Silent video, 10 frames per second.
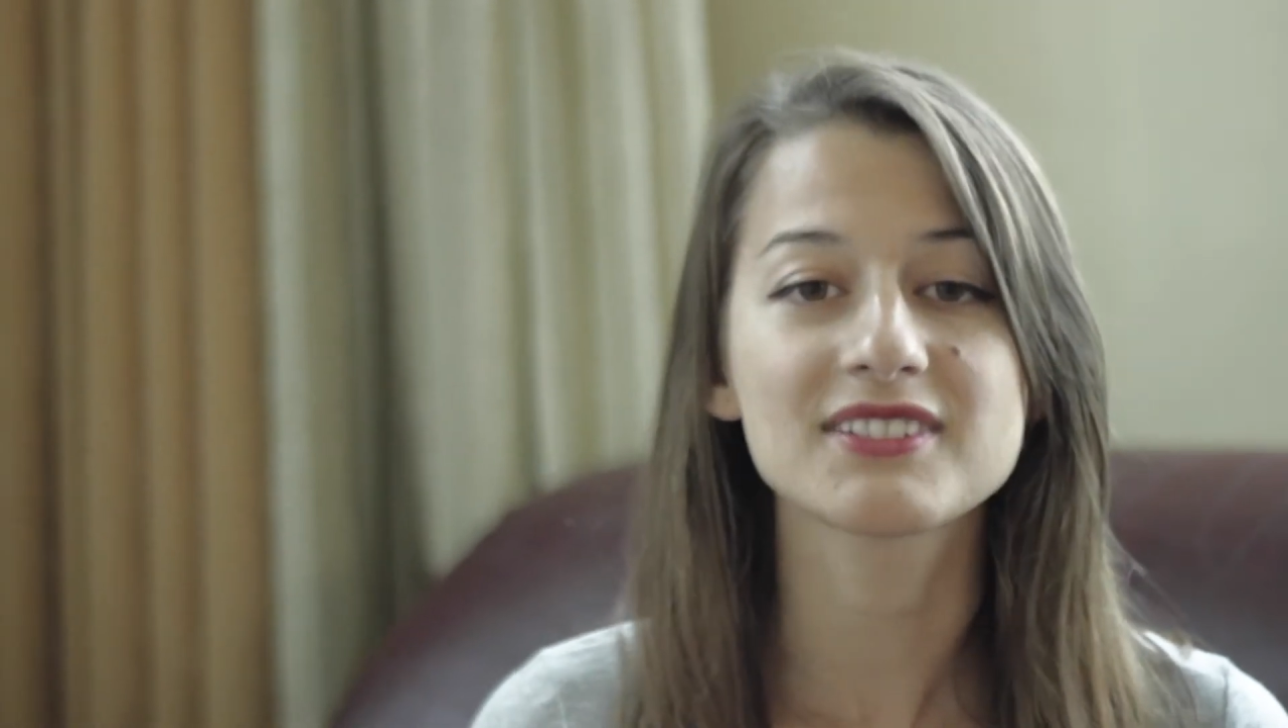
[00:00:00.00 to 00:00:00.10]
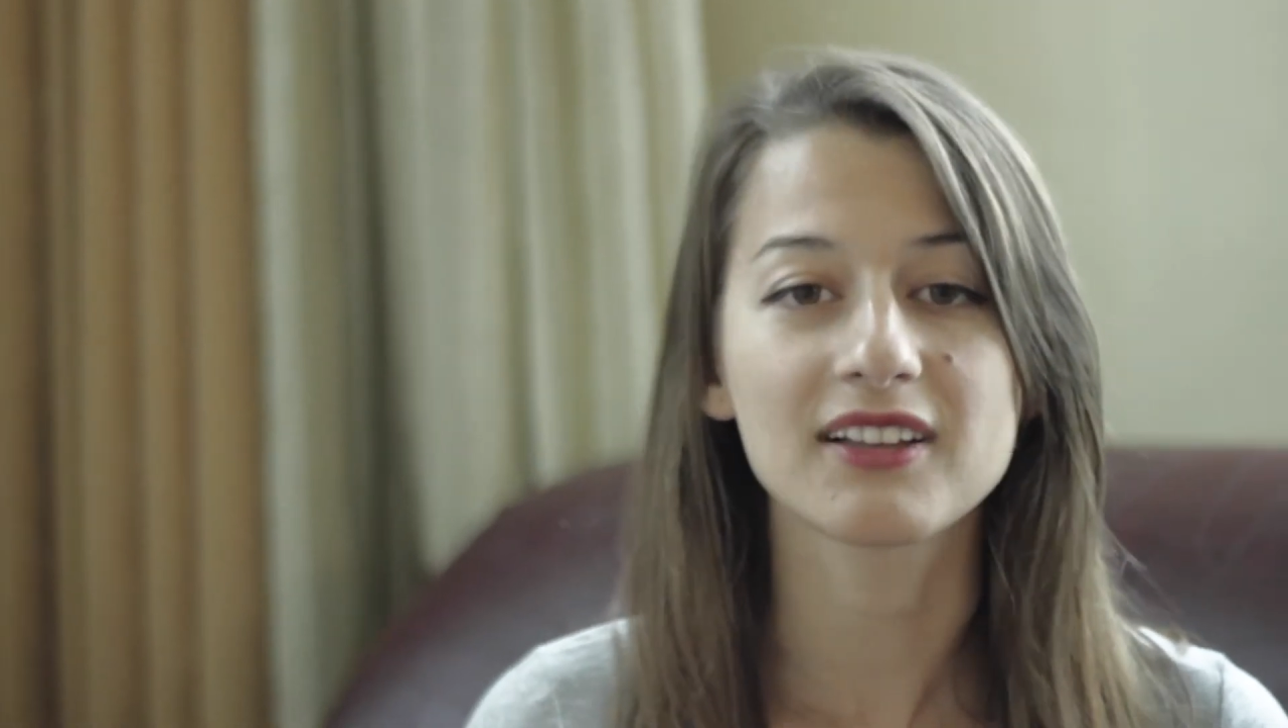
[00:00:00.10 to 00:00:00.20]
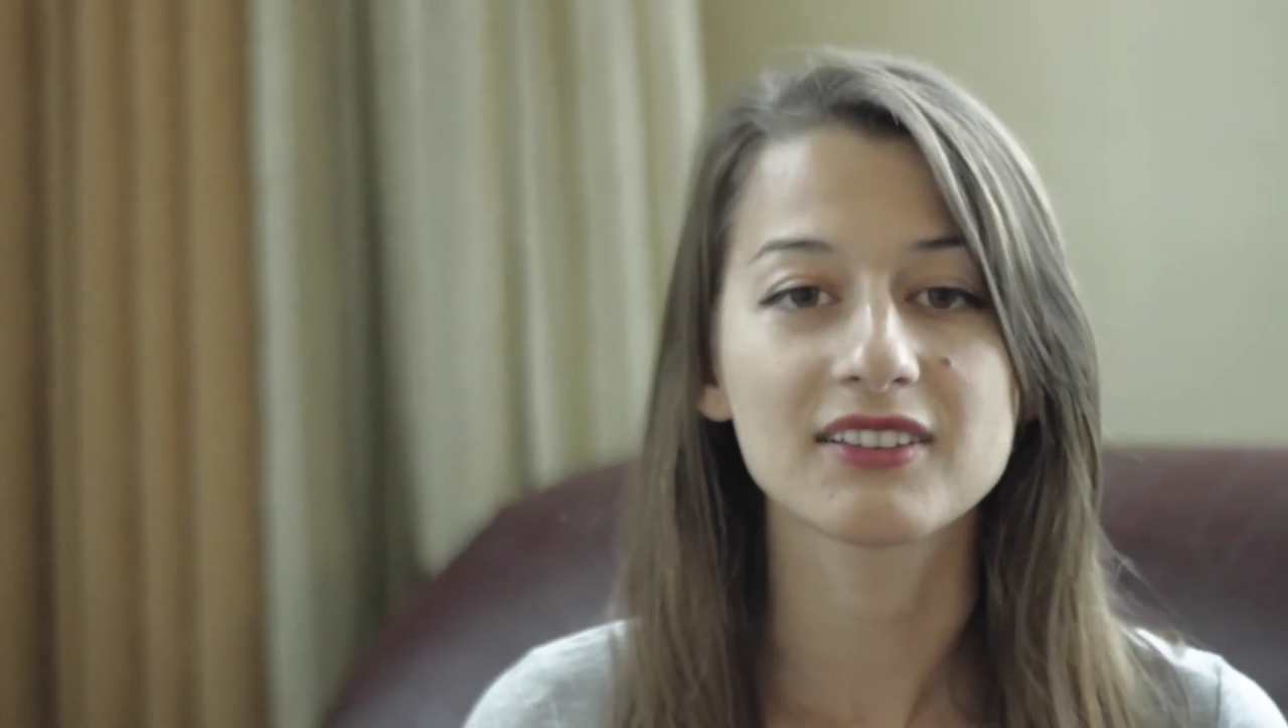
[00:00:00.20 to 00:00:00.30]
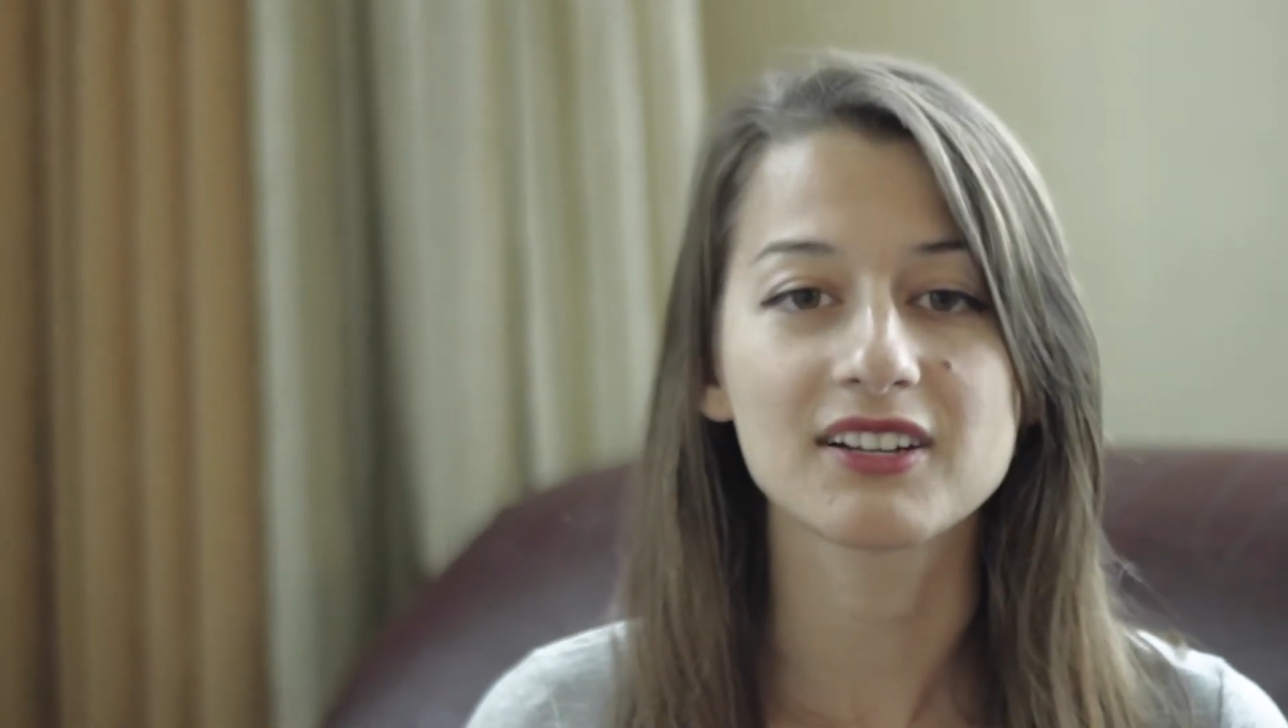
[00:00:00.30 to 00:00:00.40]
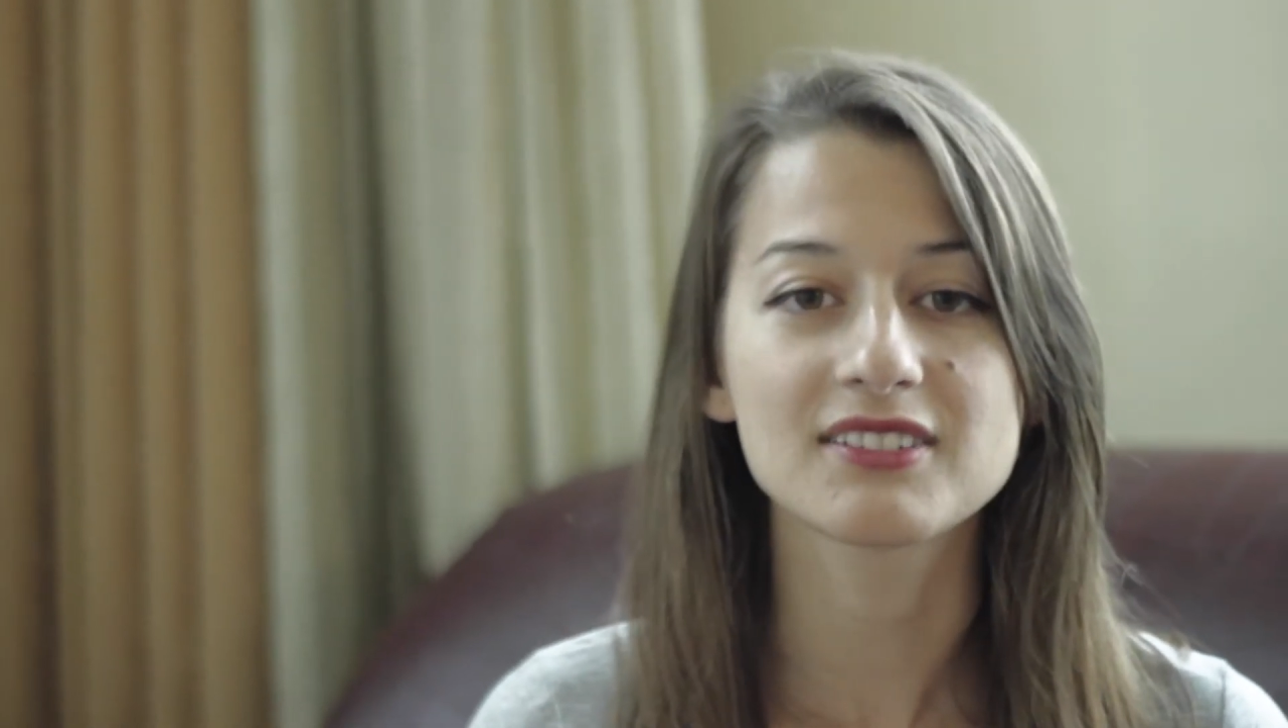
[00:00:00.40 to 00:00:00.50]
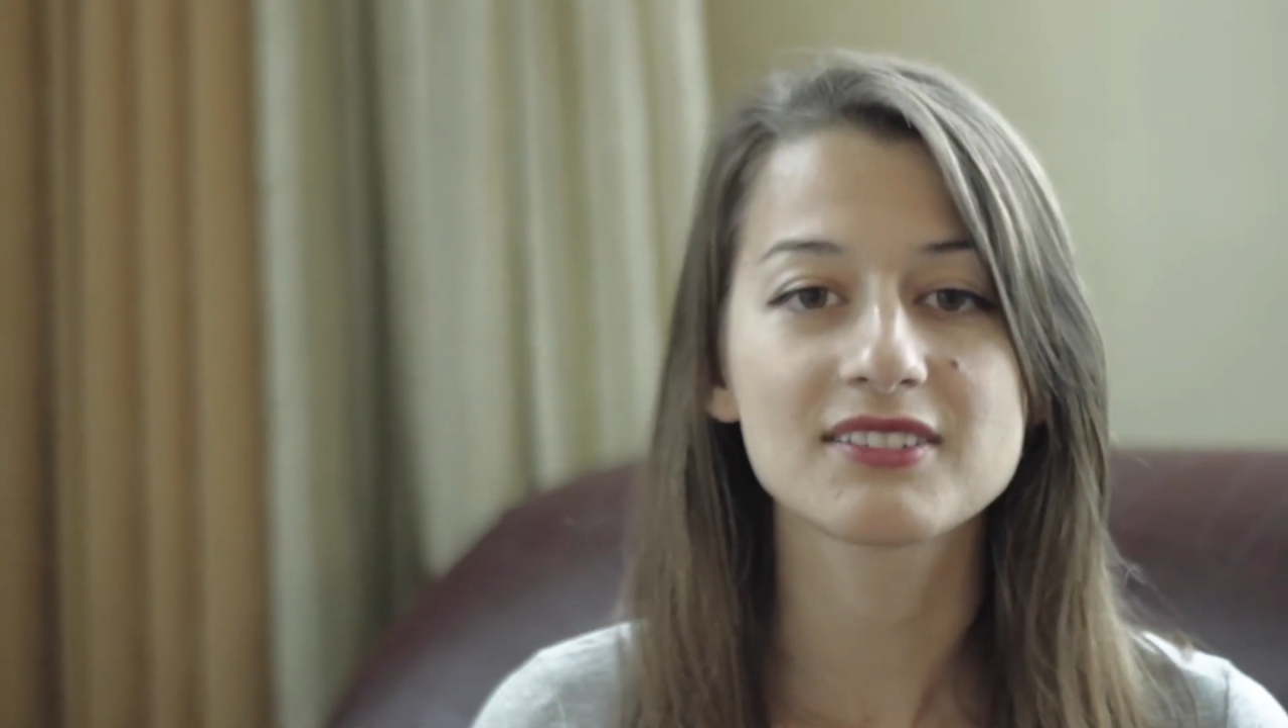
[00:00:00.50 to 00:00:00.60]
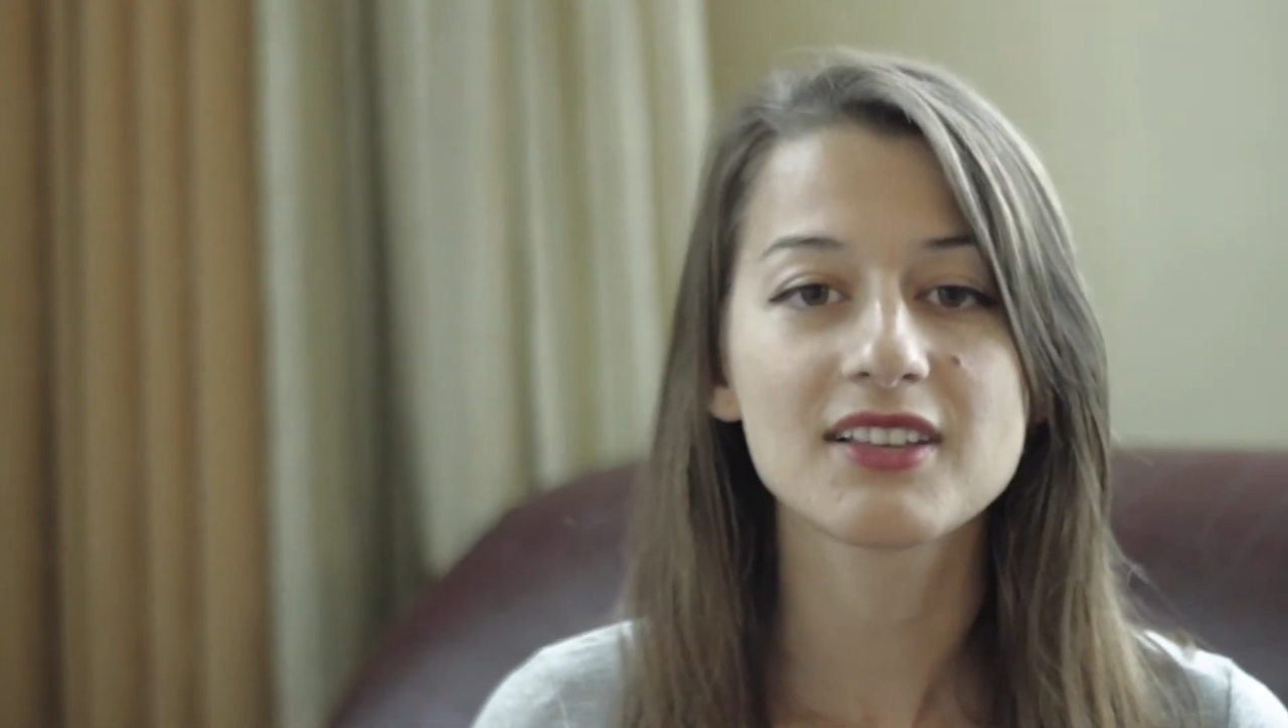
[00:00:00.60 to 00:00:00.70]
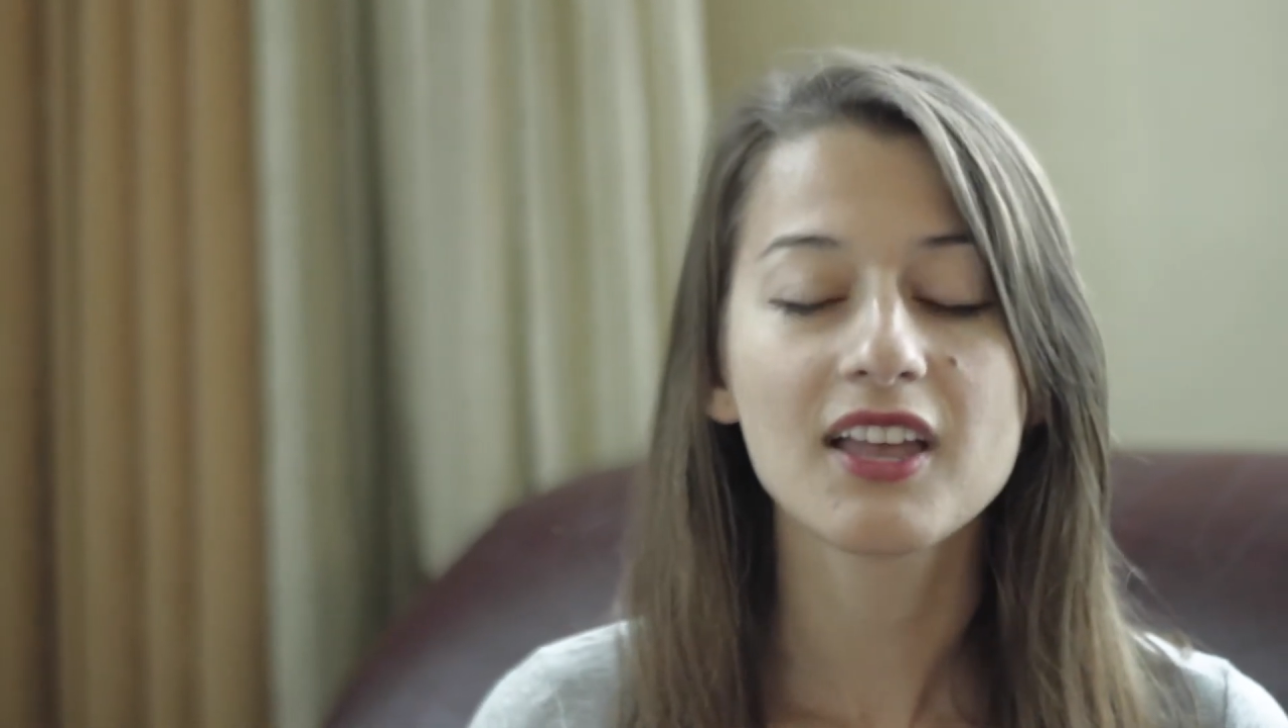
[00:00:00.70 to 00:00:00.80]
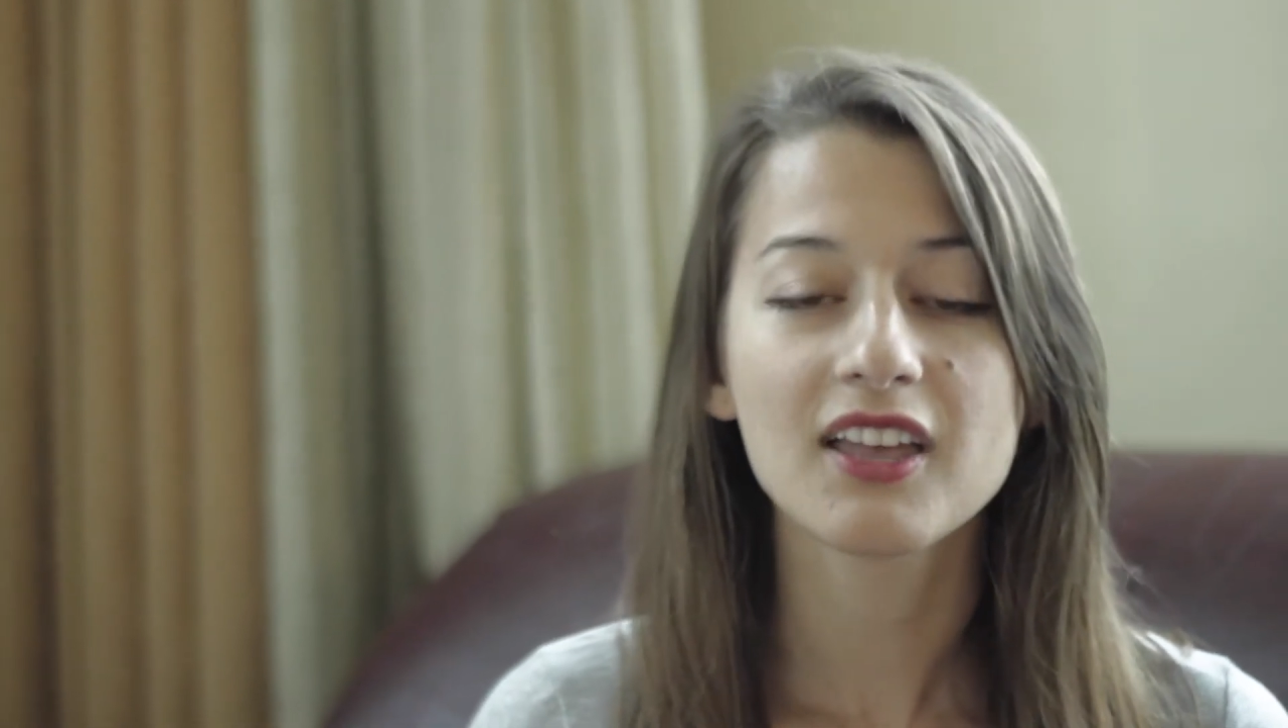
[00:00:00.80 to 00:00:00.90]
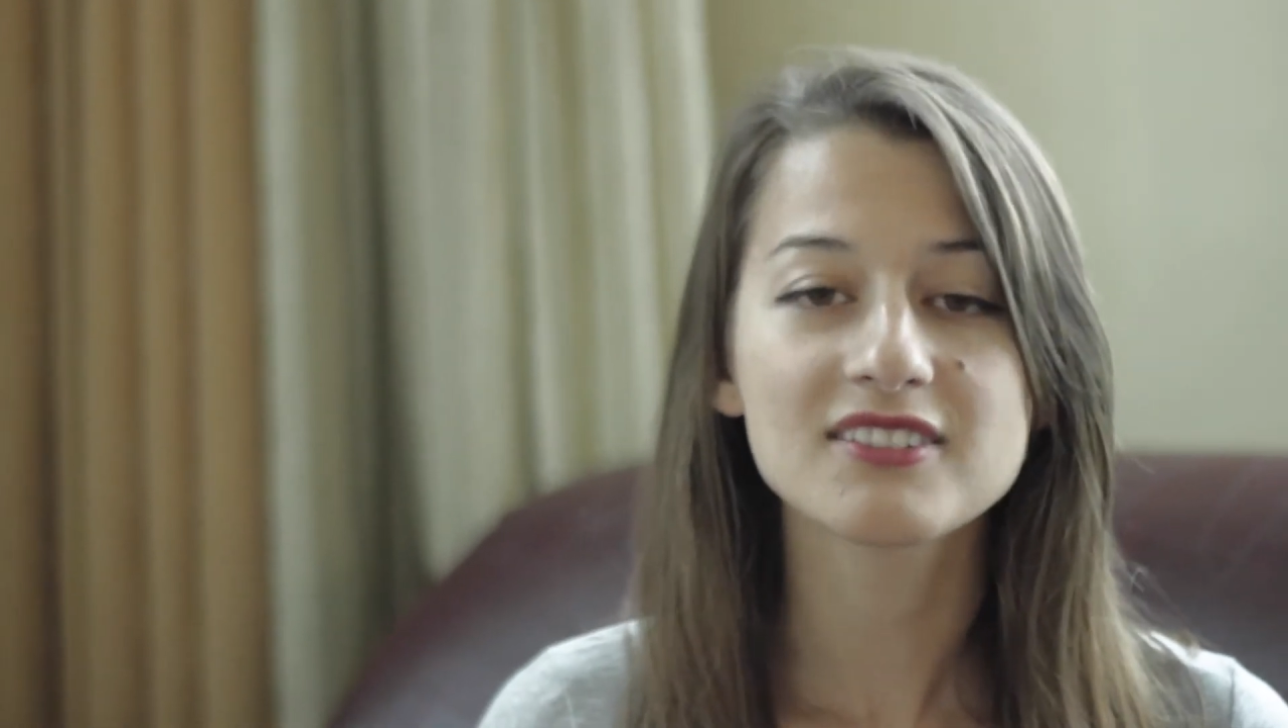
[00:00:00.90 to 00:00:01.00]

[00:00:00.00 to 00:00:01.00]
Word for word: standards?